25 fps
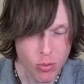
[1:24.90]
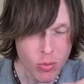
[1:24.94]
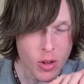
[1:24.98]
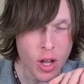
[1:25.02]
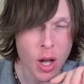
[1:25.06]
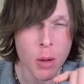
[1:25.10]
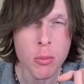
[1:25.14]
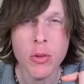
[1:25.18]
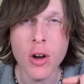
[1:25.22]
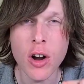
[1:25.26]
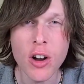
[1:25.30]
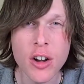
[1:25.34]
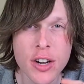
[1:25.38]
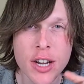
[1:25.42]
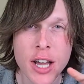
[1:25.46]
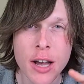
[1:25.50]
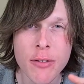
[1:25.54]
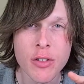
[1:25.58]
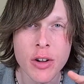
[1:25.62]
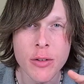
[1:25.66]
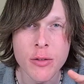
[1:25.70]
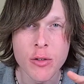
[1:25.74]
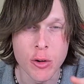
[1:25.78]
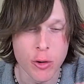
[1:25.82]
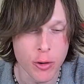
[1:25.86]
I'm not gonna have
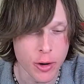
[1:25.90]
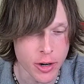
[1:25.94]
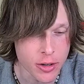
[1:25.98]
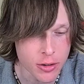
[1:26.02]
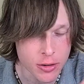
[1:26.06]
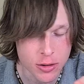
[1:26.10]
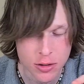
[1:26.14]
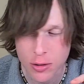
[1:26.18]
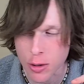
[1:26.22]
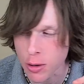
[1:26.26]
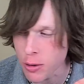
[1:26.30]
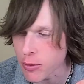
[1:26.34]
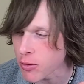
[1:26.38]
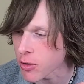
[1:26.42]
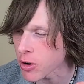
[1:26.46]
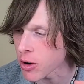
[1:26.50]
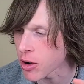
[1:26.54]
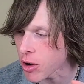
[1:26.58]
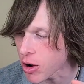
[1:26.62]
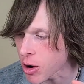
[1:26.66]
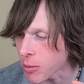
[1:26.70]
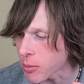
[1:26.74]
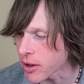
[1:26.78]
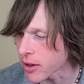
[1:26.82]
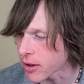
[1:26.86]
enough griddles though for
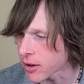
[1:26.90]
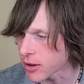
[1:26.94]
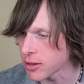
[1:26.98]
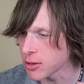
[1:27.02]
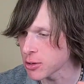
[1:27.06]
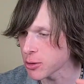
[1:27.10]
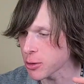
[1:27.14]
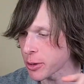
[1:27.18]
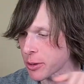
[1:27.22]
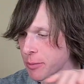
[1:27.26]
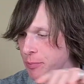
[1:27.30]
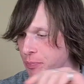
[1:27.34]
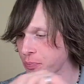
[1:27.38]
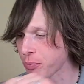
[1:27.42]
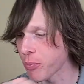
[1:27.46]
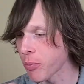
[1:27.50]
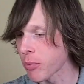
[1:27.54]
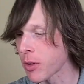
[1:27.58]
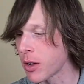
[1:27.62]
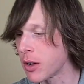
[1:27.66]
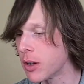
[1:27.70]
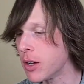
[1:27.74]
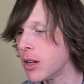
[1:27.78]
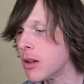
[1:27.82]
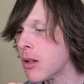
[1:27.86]
all my ice cream.
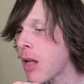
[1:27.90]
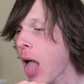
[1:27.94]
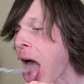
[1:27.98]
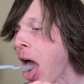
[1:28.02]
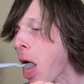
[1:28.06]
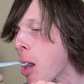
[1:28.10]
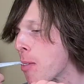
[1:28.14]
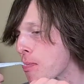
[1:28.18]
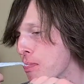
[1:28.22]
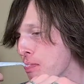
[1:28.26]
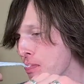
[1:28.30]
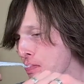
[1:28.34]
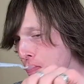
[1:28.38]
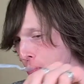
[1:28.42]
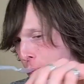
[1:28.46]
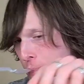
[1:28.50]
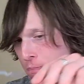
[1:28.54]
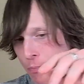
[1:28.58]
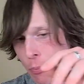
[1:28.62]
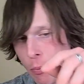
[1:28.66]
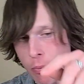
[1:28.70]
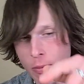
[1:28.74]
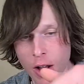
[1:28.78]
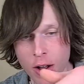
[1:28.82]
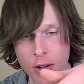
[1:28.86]

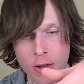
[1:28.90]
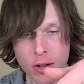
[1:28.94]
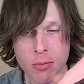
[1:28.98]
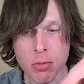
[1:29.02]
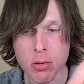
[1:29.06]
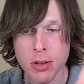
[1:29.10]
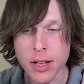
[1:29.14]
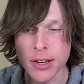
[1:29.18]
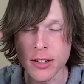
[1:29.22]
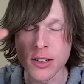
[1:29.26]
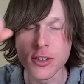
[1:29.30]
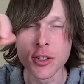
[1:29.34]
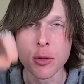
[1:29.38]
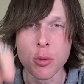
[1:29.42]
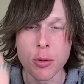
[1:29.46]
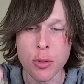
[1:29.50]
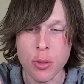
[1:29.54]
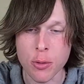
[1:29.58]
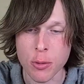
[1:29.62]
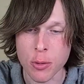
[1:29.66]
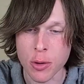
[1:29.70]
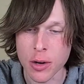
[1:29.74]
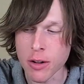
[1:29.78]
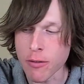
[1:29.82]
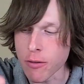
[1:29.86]
I only plan to do
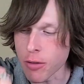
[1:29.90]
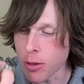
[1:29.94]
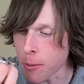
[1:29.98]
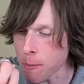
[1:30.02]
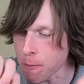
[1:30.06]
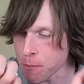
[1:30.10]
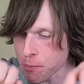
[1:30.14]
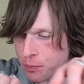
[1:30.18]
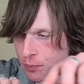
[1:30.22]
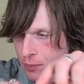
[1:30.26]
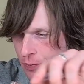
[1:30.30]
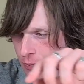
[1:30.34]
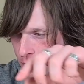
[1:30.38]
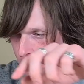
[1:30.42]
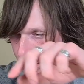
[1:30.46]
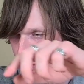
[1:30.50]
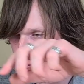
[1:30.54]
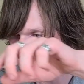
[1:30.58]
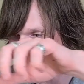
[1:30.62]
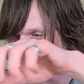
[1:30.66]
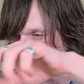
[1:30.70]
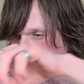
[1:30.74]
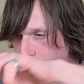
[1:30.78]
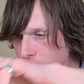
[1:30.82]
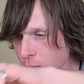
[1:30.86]
3 of them.
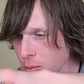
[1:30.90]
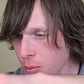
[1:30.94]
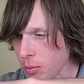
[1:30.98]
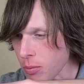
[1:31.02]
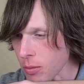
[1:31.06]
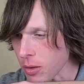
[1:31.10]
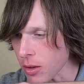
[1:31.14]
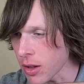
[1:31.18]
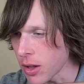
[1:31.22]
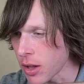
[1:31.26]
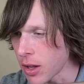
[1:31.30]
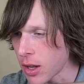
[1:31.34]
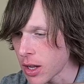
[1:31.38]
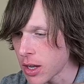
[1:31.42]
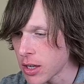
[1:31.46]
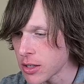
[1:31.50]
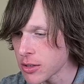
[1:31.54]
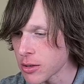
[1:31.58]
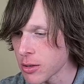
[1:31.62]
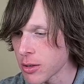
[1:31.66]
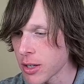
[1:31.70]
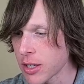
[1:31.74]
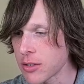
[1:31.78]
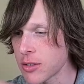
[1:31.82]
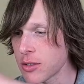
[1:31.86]
So
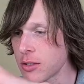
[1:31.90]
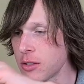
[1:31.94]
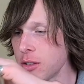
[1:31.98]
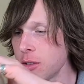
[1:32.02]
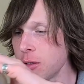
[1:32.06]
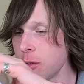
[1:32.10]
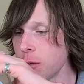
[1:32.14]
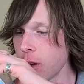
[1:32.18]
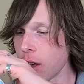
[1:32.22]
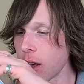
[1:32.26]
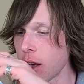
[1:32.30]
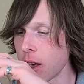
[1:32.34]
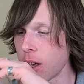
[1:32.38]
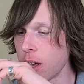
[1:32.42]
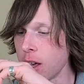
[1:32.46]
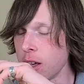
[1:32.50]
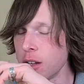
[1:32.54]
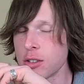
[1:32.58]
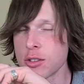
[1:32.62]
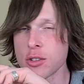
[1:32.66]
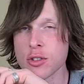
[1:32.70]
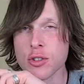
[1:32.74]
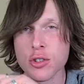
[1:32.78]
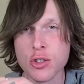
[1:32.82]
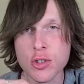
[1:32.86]
let's do a
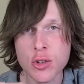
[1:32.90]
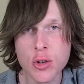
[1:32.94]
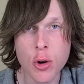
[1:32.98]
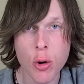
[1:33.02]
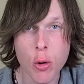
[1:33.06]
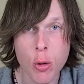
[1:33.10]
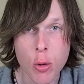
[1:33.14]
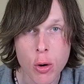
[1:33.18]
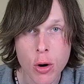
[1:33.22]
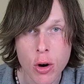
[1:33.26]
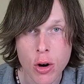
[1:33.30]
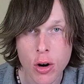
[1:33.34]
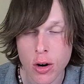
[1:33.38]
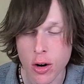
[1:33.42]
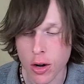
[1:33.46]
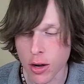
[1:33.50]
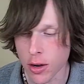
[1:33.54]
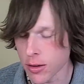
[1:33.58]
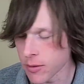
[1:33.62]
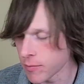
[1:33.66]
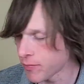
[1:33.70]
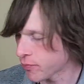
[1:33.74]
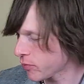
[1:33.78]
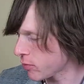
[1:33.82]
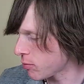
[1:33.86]
score
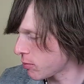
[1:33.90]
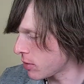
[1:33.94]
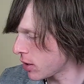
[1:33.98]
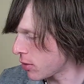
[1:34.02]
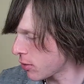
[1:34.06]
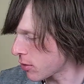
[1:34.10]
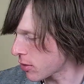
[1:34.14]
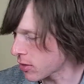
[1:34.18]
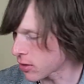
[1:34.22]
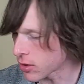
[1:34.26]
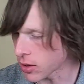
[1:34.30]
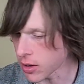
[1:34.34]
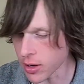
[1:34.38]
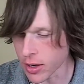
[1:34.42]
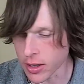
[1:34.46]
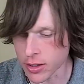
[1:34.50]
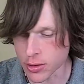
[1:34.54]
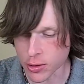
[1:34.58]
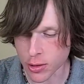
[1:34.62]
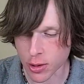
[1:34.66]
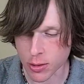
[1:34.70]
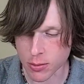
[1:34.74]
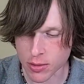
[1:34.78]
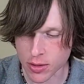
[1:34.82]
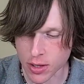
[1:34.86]
McGriddle ice
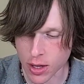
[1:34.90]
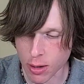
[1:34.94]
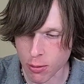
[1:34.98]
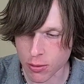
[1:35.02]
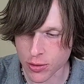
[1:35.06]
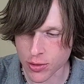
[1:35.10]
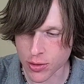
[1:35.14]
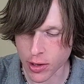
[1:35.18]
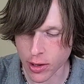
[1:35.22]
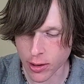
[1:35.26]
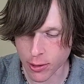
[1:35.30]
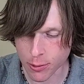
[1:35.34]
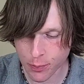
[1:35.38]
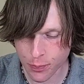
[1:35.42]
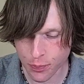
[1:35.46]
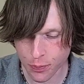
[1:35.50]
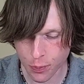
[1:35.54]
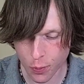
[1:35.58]
cream sandwich now.